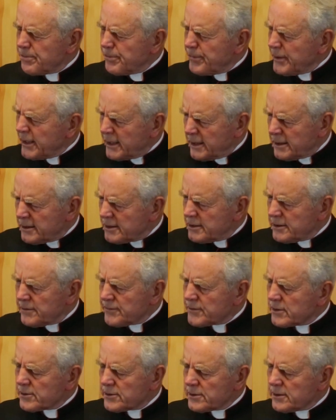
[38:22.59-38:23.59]
parody
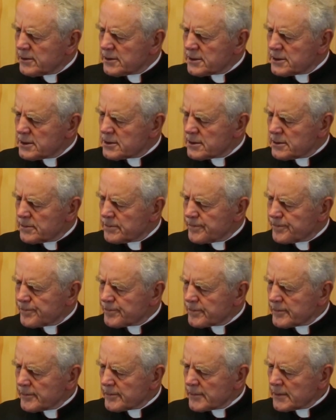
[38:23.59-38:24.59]
of Catholicism.
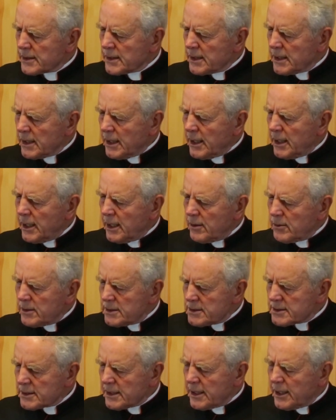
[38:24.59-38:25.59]

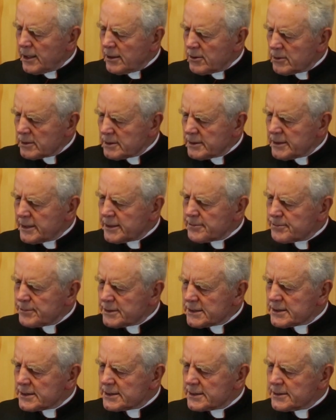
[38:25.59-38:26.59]
How can that
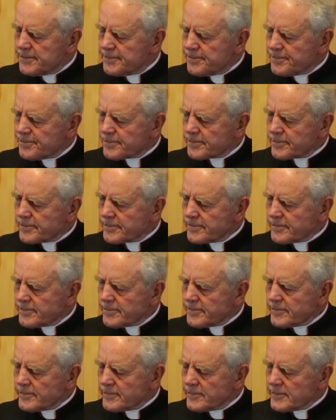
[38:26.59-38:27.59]
be?
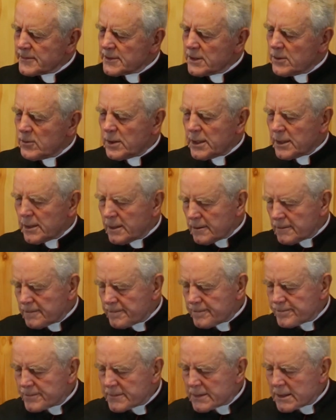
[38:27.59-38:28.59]

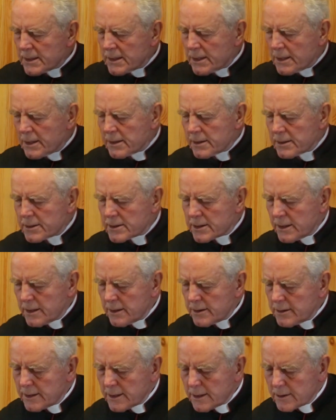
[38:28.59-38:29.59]
Well,
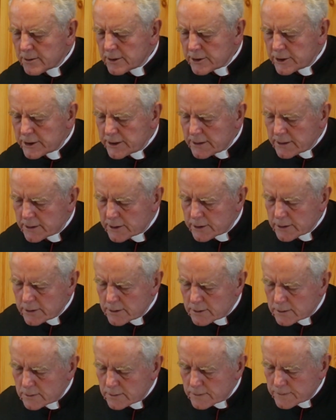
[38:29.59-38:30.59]
turn now to sheet
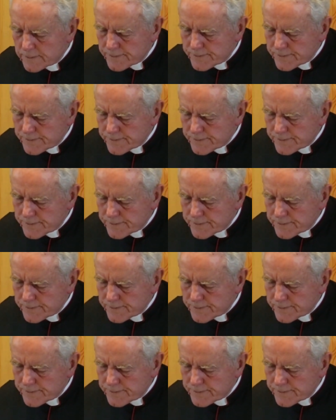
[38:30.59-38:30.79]
2.